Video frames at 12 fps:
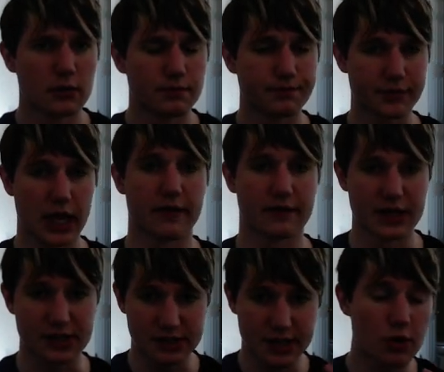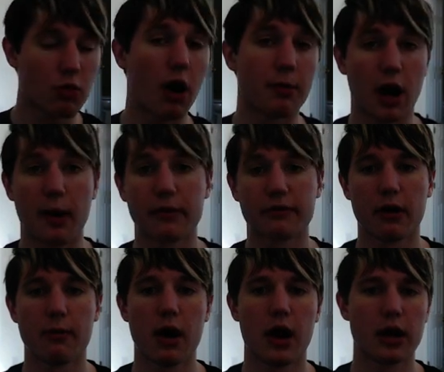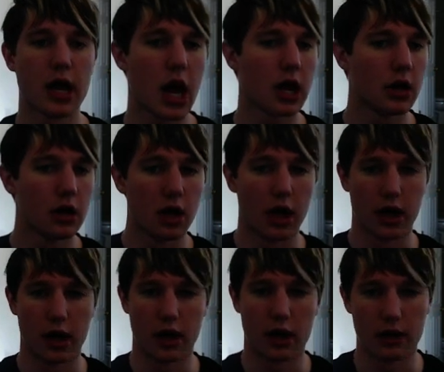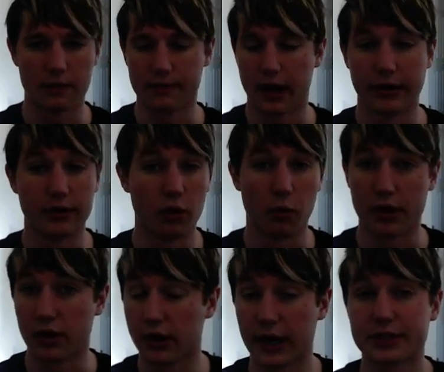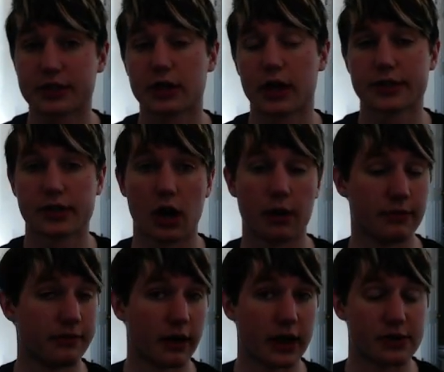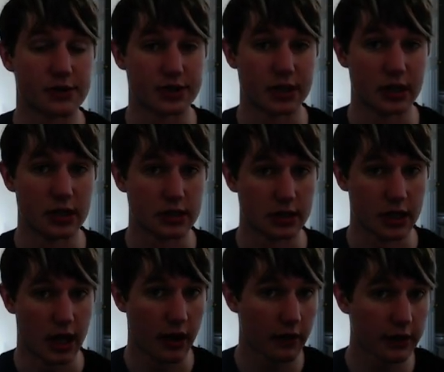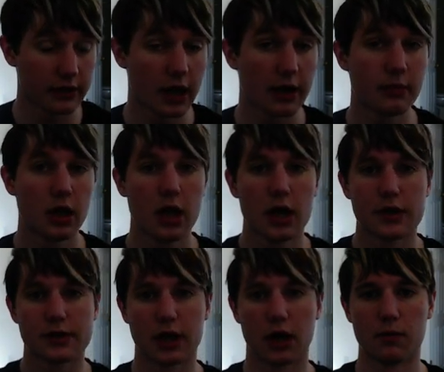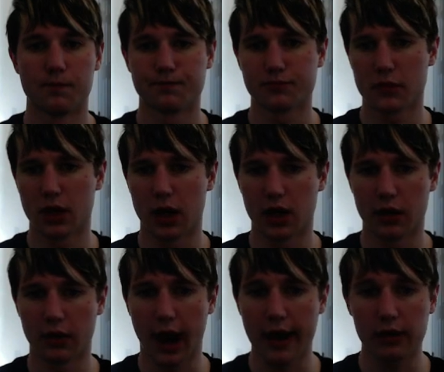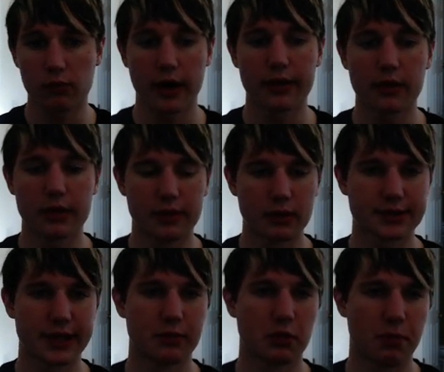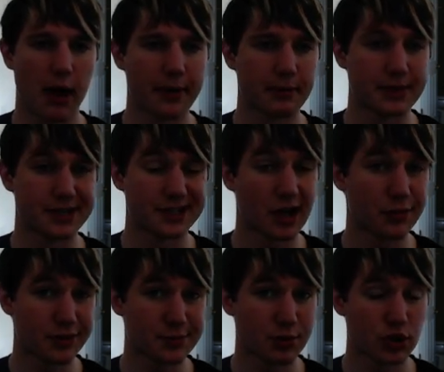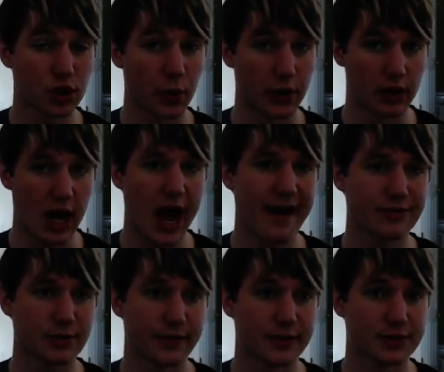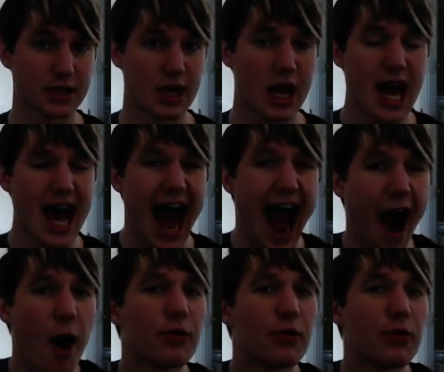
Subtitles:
kind of can see where I'm coming from on it. I don't know what your guys' thoughts are. I'd be very interested into hearing them. So either way, though, it looks like we're probably going to be stuck with this push going live, so we'll have to see how this